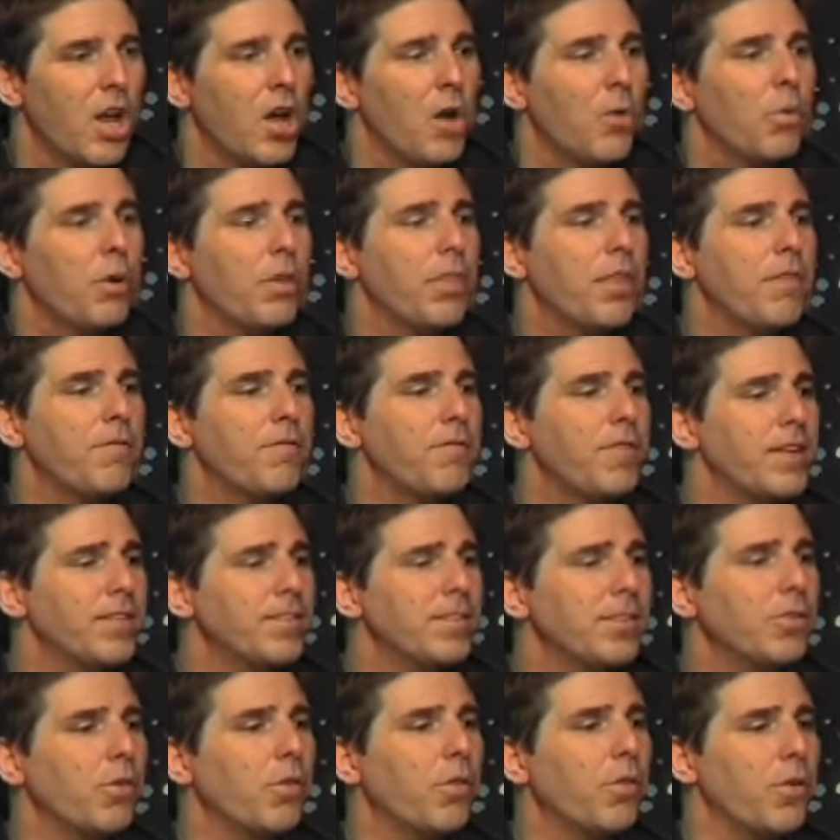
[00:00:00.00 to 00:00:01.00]
With a
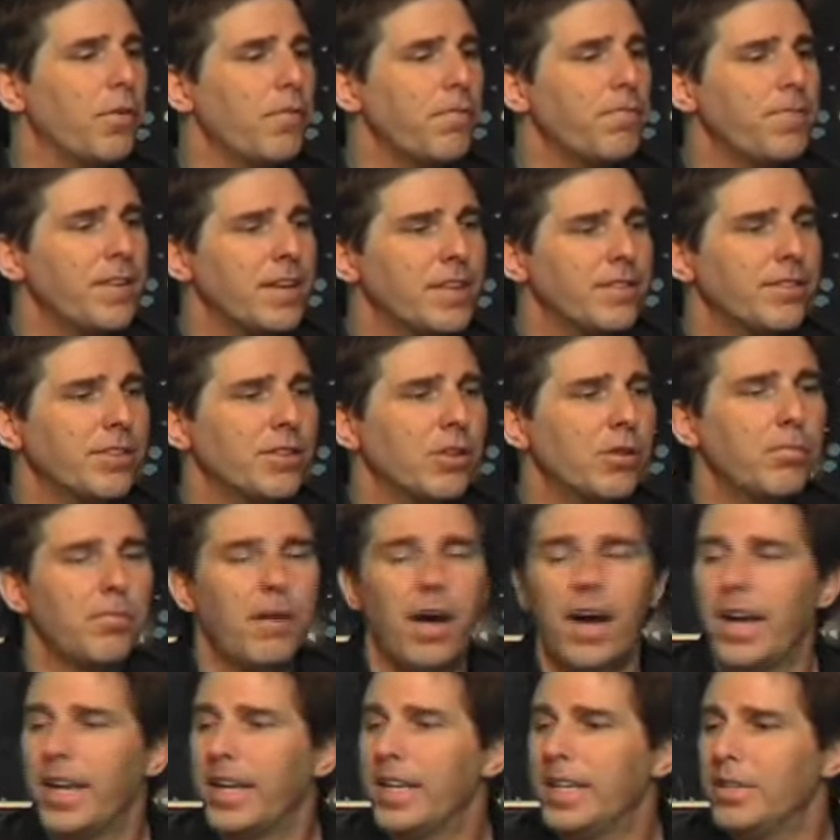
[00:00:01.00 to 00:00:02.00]
physical, their physical
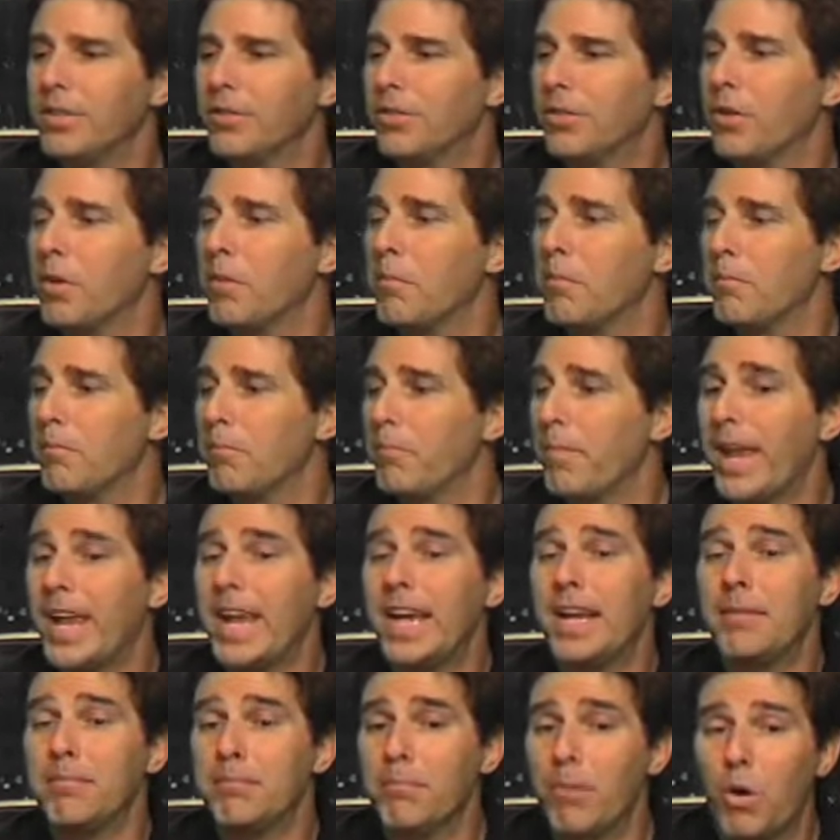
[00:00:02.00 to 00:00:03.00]
body is their
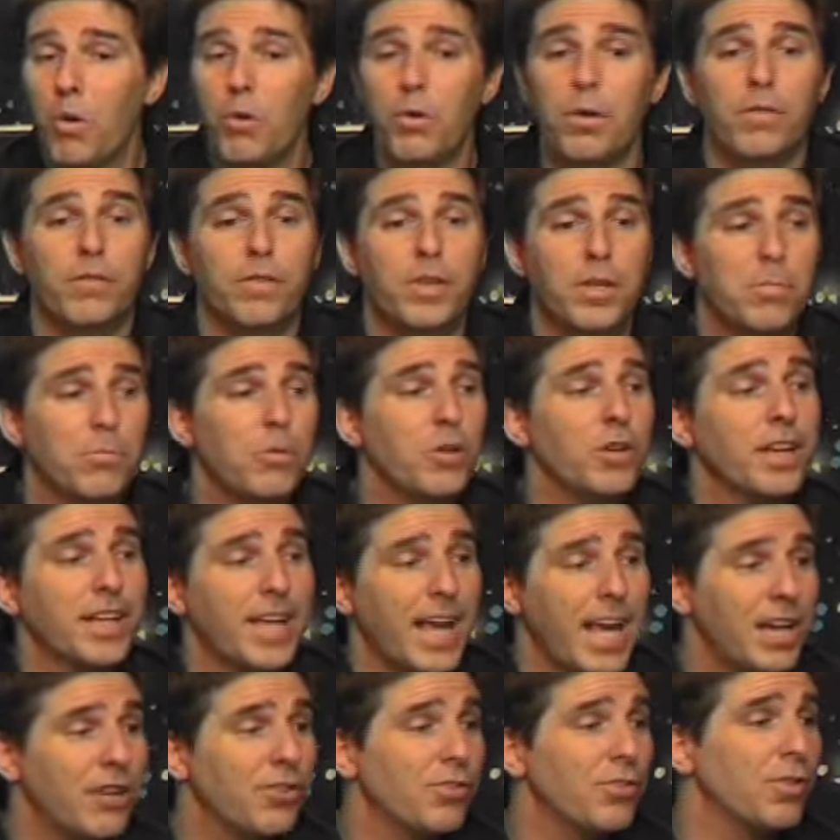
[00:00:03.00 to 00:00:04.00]
main mode of
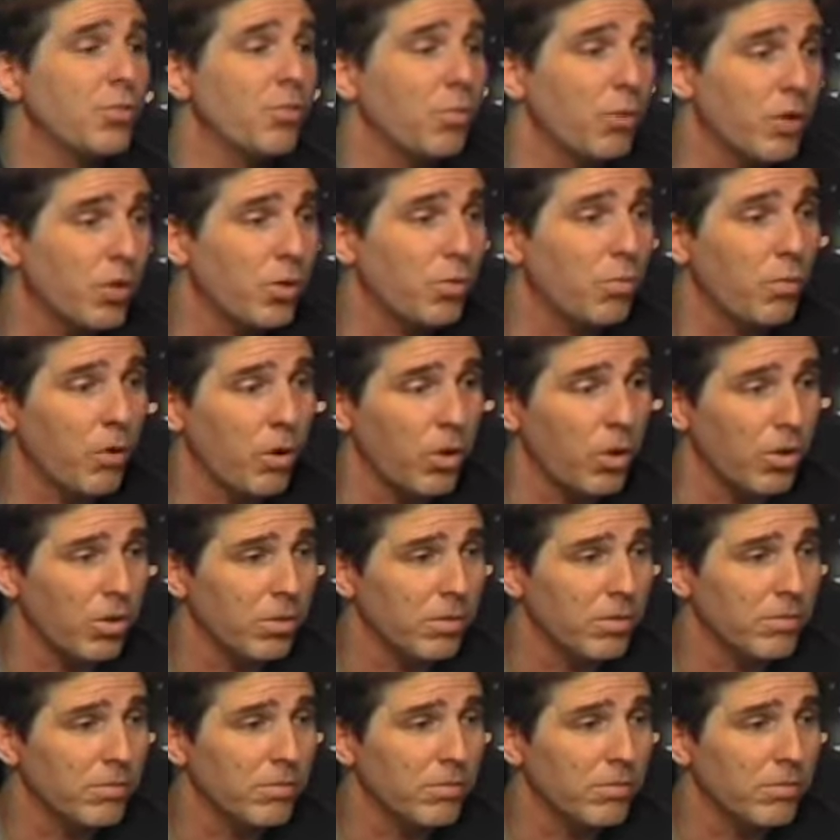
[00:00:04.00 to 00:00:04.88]
communication with the world.